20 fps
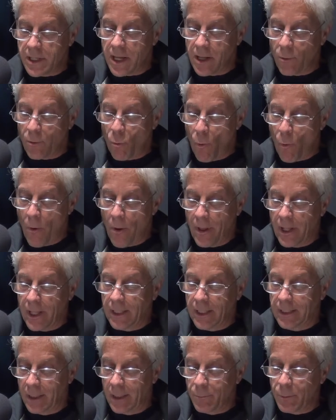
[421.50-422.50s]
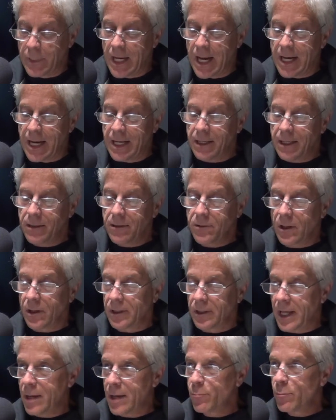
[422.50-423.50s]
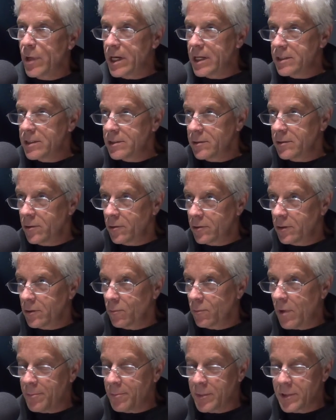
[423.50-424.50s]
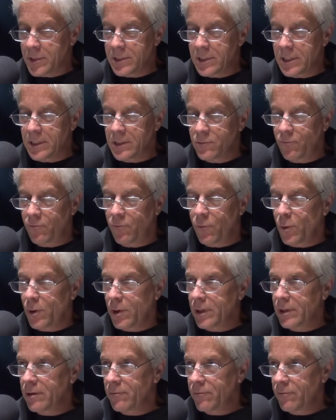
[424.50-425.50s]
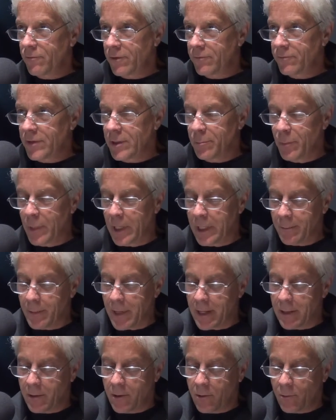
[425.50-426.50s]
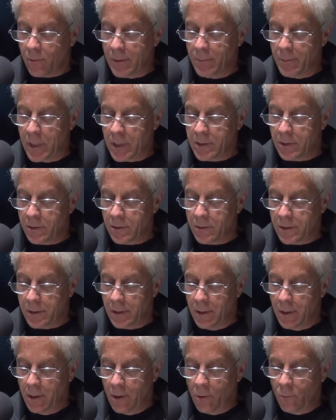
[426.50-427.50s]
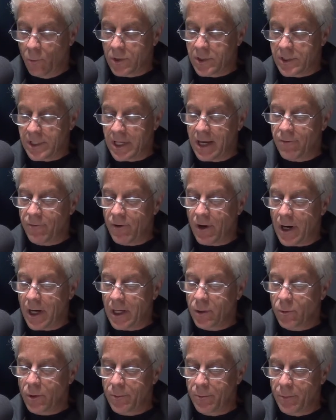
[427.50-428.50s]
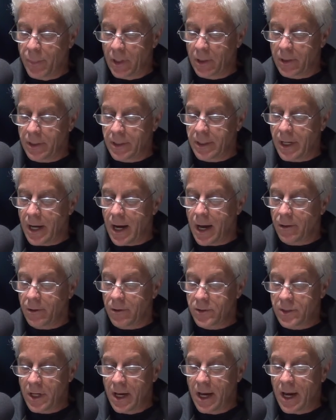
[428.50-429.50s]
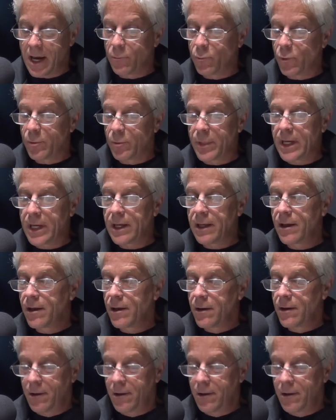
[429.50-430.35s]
that eliminating the land-based nuclear weapons, these 450 Minuteman III missiles, would save $100 billion and would be,